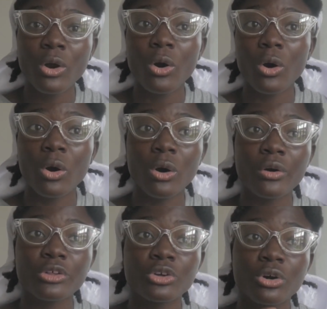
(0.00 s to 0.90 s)

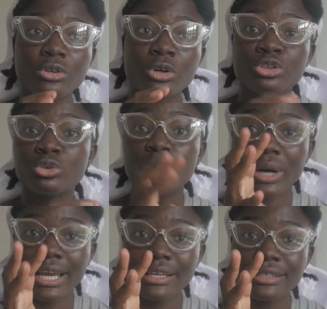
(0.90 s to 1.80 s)
or too
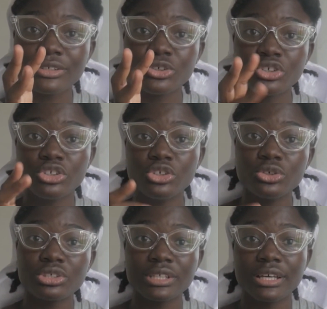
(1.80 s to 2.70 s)
wide, you can
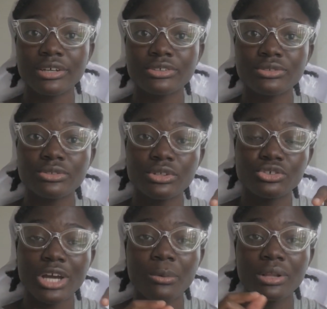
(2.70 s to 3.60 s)
use the
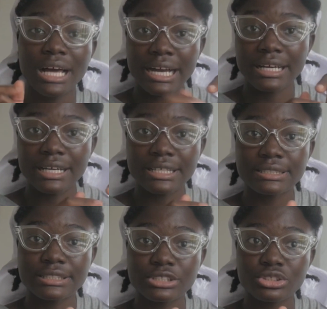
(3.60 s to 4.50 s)
drywall anchor.
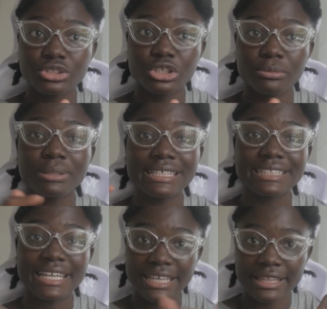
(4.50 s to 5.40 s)
You can place
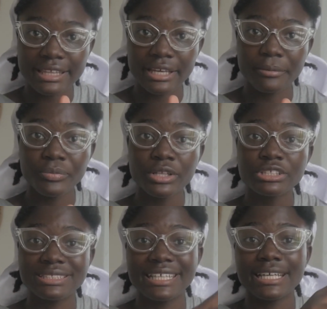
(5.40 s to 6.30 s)
that in there
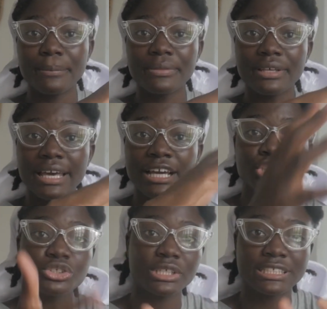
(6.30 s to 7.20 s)
to take up the
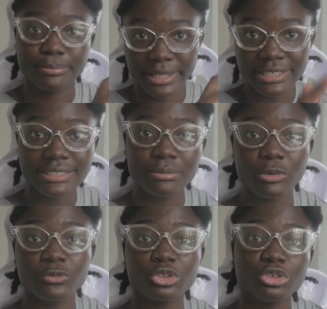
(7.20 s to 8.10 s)
extra space
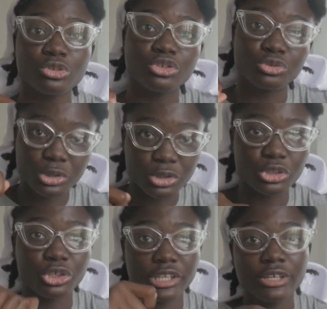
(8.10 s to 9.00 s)
before you drill
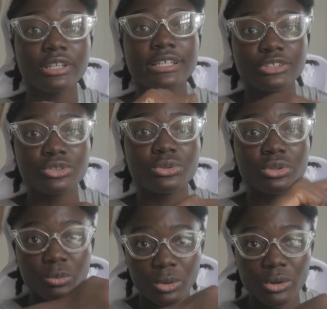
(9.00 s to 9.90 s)
your nail into
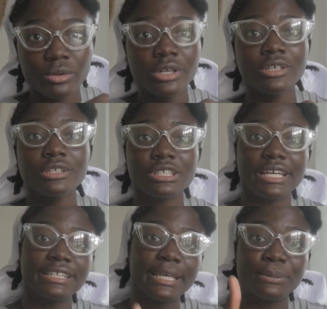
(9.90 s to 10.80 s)
the wall, so
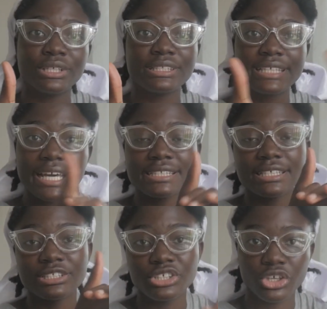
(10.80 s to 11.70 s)
that it keeps it tight
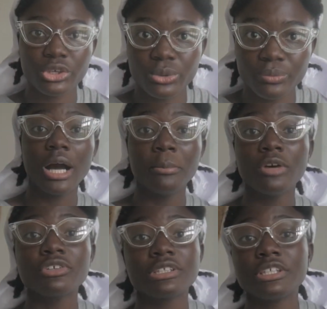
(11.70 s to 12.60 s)
and secure. I'm
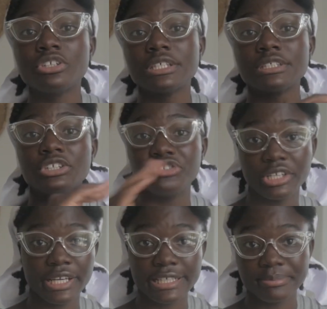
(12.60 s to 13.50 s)
obviously not a
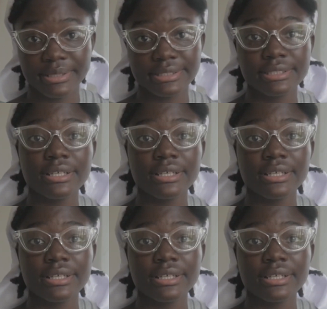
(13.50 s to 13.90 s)
drilling expert,